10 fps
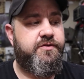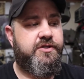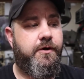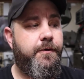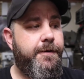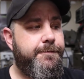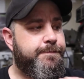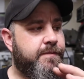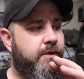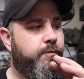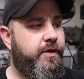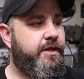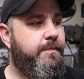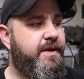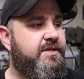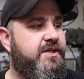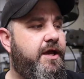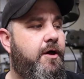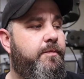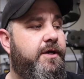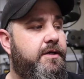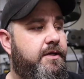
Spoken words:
So, really amazing helmet.